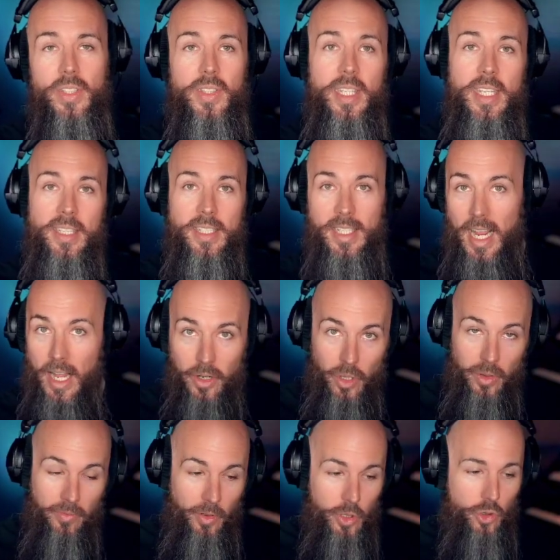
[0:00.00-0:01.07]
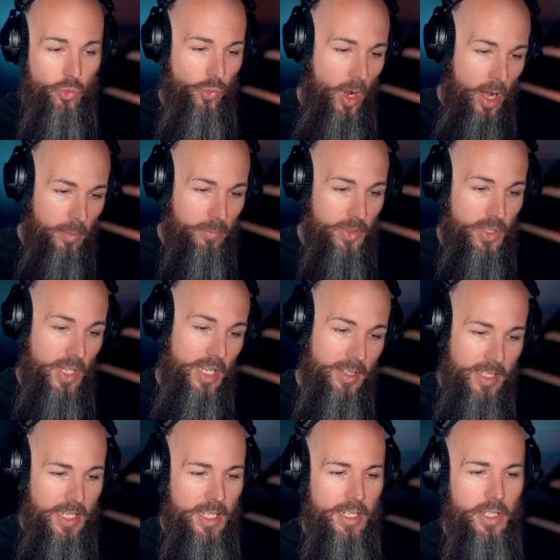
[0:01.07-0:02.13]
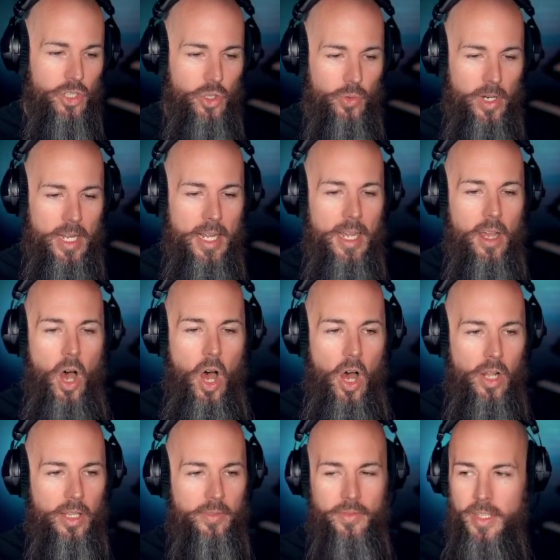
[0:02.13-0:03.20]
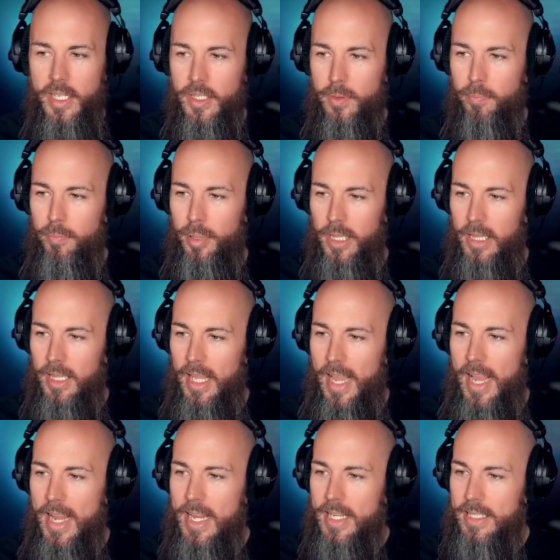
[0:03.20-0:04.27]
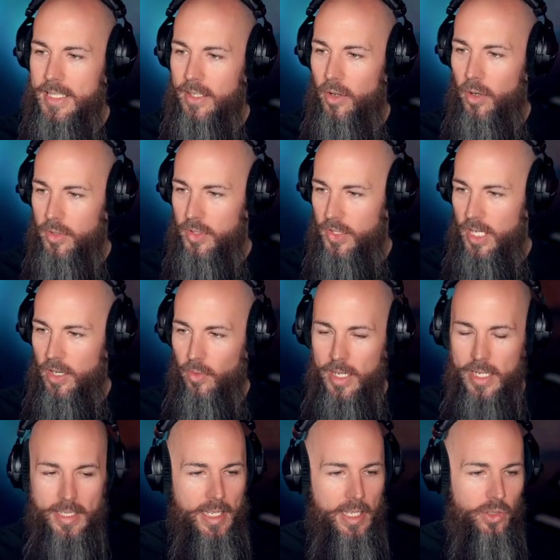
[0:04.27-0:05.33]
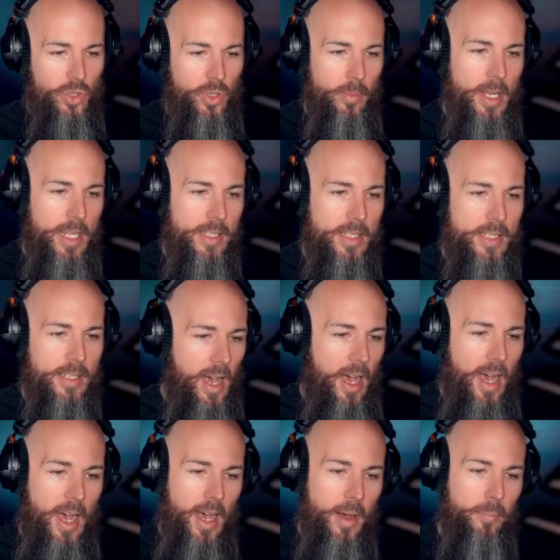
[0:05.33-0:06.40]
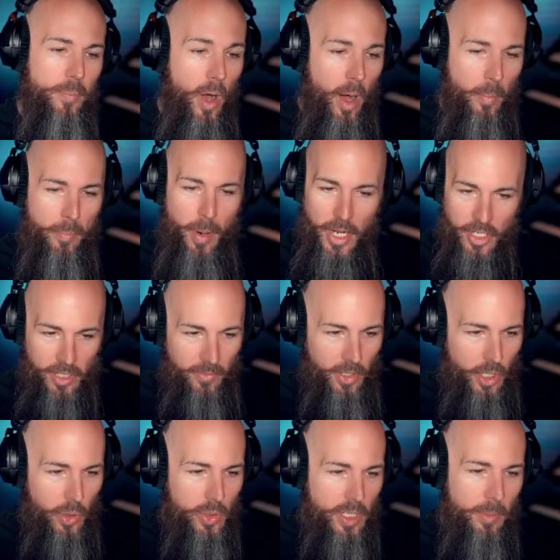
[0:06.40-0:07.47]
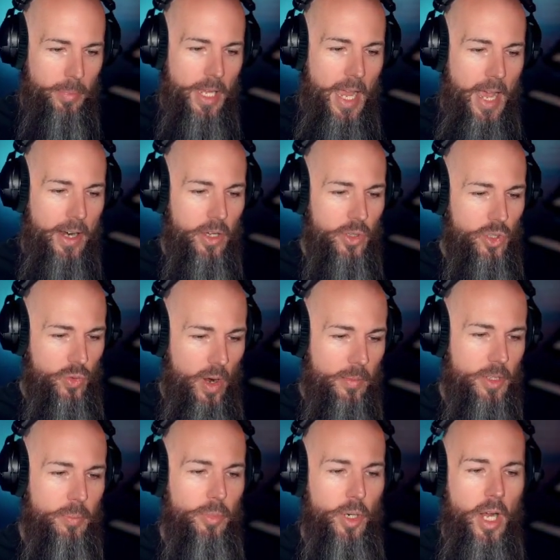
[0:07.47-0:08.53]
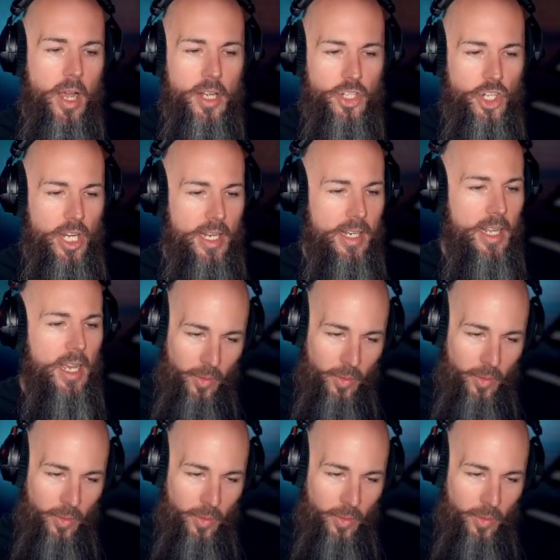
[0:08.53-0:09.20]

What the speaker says: the standard for drums in the industry. All of these Play series instruments, a bunch of acoustic pianos, drums and percussion,